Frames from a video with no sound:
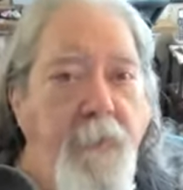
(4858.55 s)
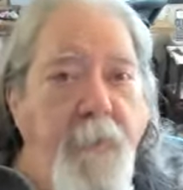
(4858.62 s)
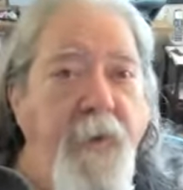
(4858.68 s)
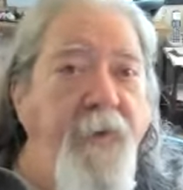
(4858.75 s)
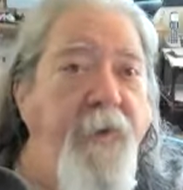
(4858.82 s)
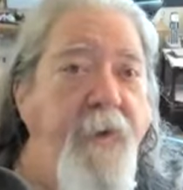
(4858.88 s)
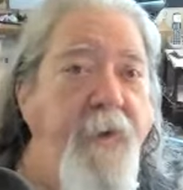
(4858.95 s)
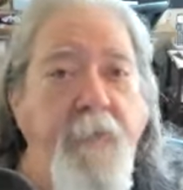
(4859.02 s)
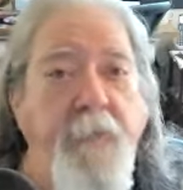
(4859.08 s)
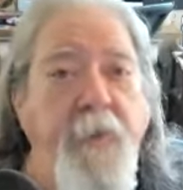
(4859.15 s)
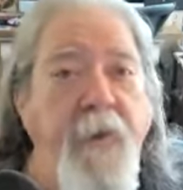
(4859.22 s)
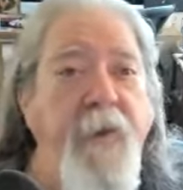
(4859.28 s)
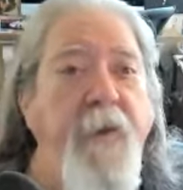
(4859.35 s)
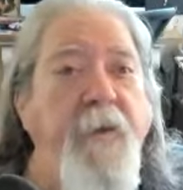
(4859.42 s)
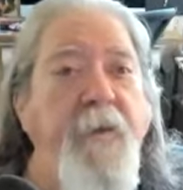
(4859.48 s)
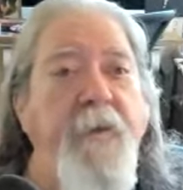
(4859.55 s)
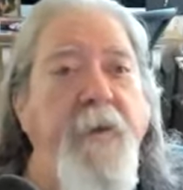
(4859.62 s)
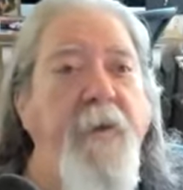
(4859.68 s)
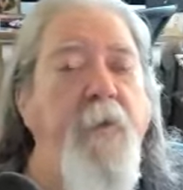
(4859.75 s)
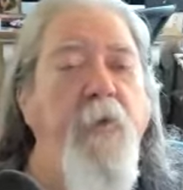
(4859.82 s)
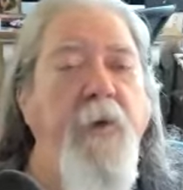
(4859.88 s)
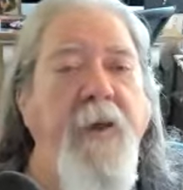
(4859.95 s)
busy being
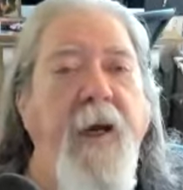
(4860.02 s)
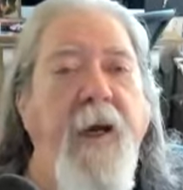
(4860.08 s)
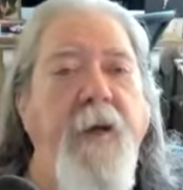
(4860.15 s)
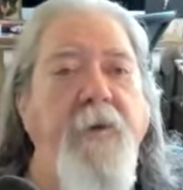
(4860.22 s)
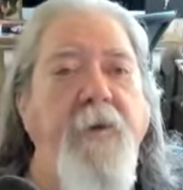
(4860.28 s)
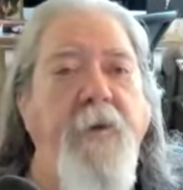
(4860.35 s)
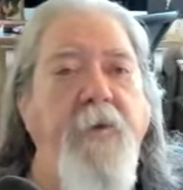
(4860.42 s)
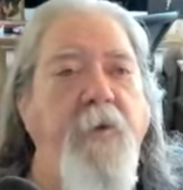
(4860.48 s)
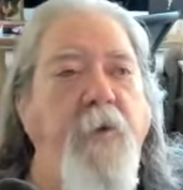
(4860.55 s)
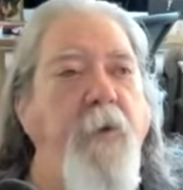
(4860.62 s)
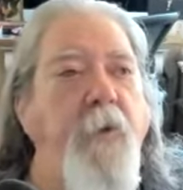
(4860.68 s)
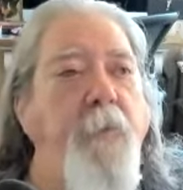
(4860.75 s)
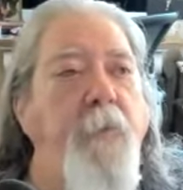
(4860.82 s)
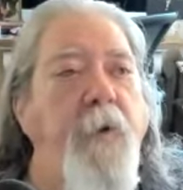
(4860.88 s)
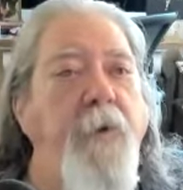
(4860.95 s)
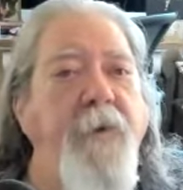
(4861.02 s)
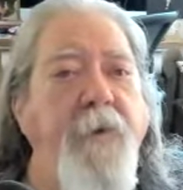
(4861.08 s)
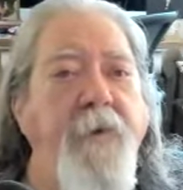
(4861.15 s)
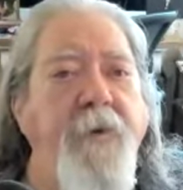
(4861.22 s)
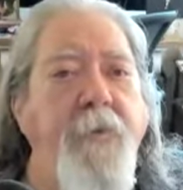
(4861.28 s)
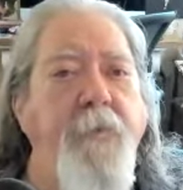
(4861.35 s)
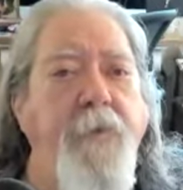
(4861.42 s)
the reactor or the
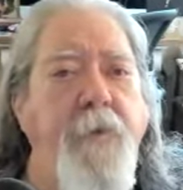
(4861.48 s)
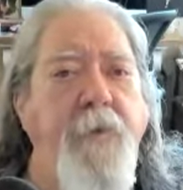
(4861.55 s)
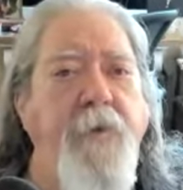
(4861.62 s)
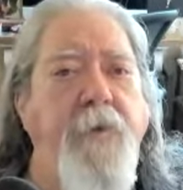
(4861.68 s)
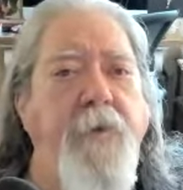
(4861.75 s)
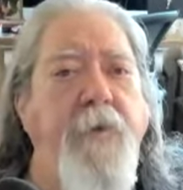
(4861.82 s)
participant.